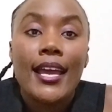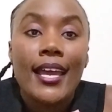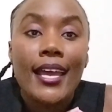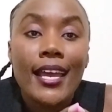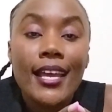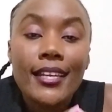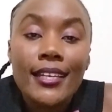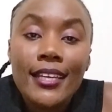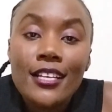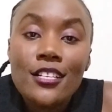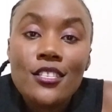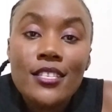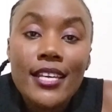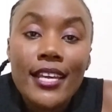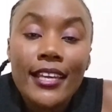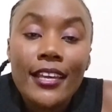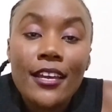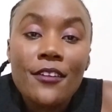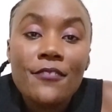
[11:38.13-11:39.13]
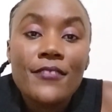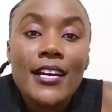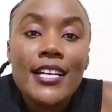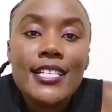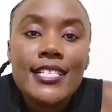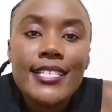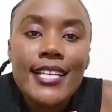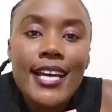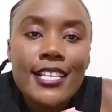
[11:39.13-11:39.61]
NHIF
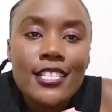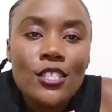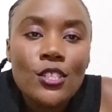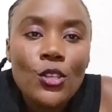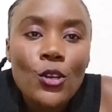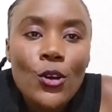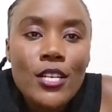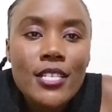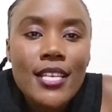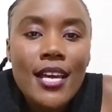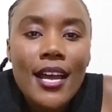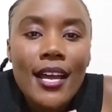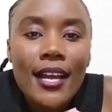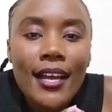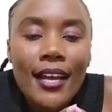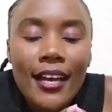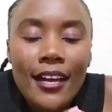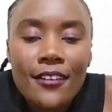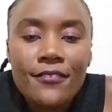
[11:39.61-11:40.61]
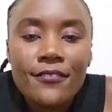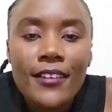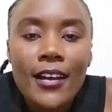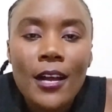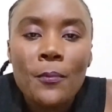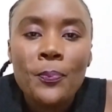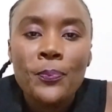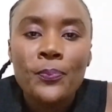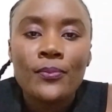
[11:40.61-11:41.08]
does not
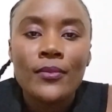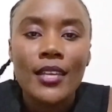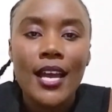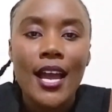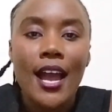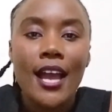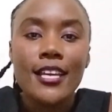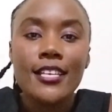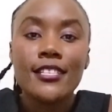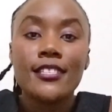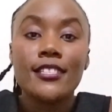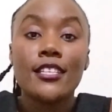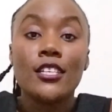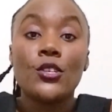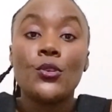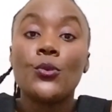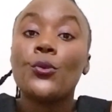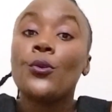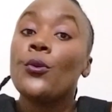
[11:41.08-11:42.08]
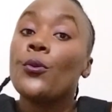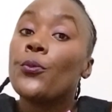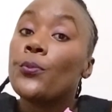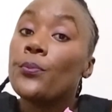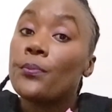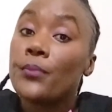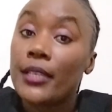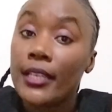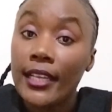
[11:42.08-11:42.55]
cover ICU
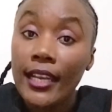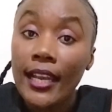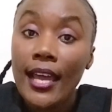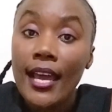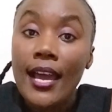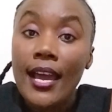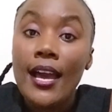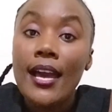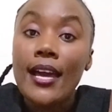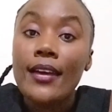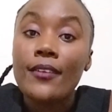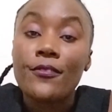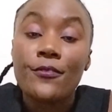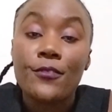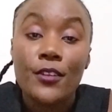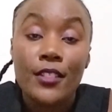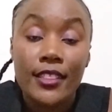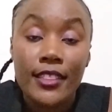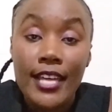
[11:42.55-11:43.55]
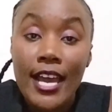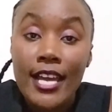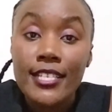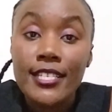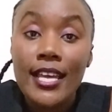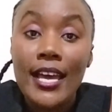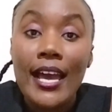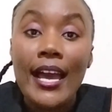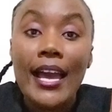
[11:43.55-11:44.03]
bill. For that,
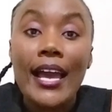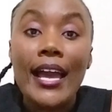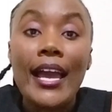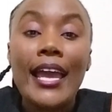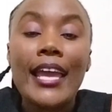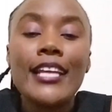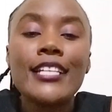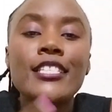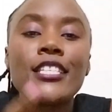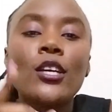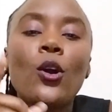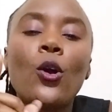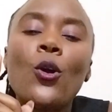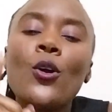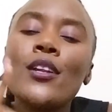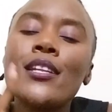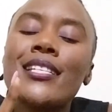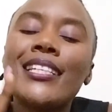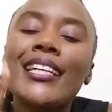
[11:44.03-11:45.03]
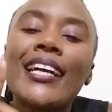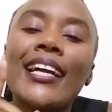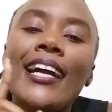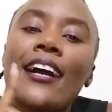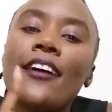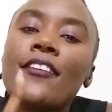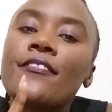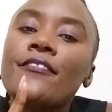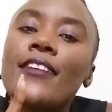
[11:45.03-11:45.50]
it only
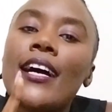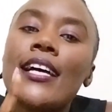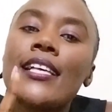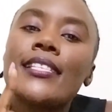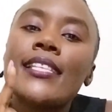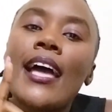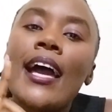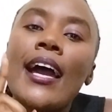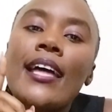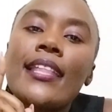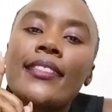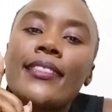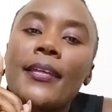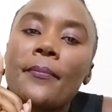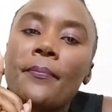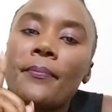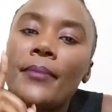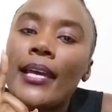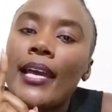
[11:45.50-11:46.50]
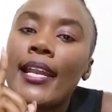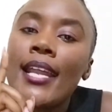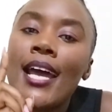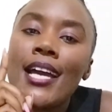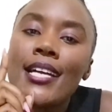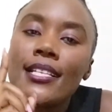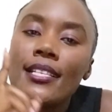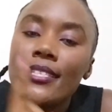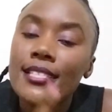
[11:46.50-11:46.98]
covers the bed
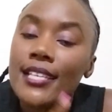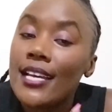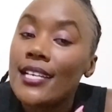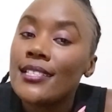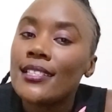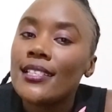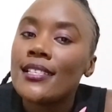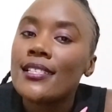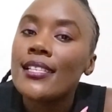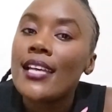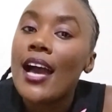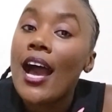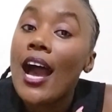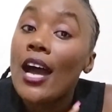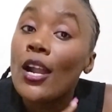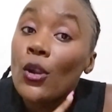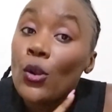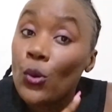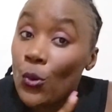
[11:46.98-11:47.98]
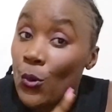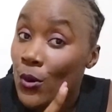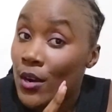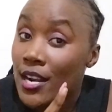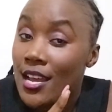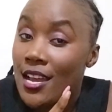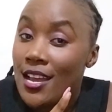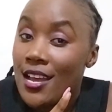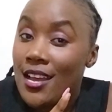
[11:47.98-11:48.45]
charges alone.